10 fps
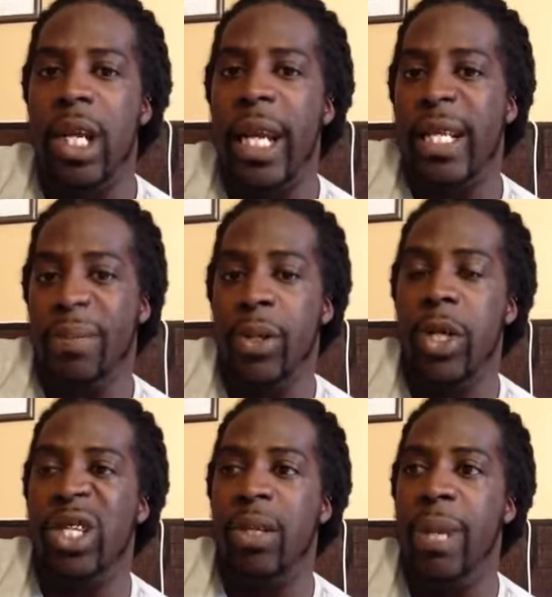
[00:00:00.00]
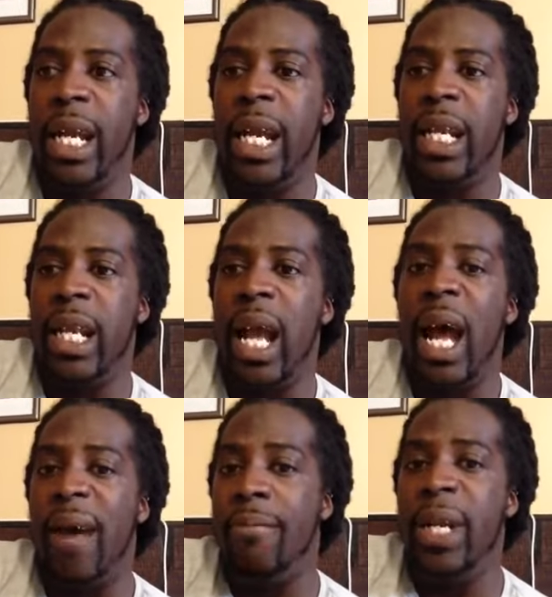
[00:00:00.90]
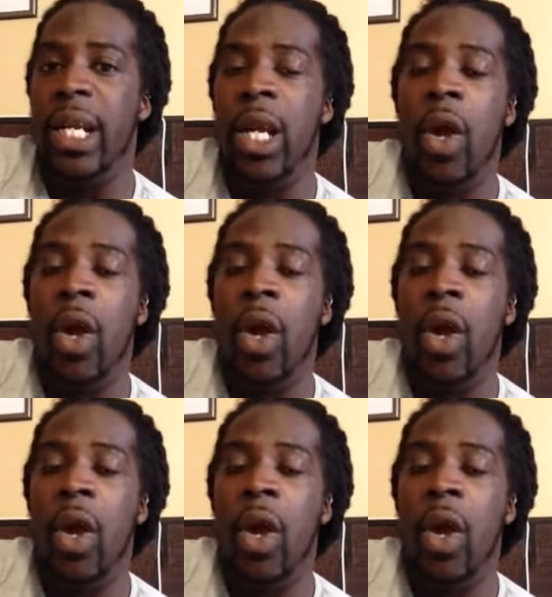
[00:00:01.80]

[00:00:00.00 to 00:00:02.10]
experience may have been